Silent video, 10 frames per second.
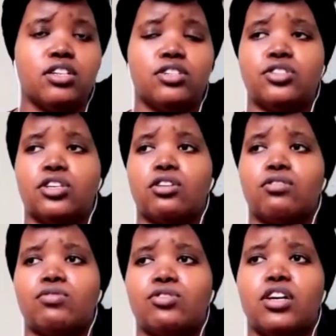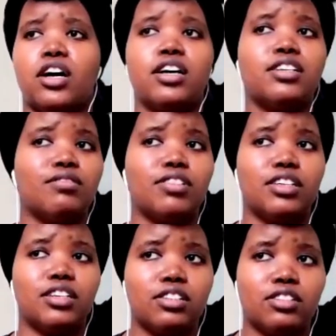So do not
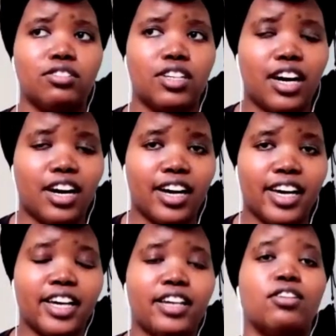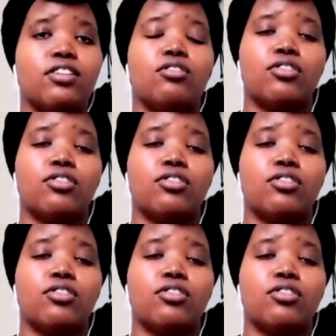include I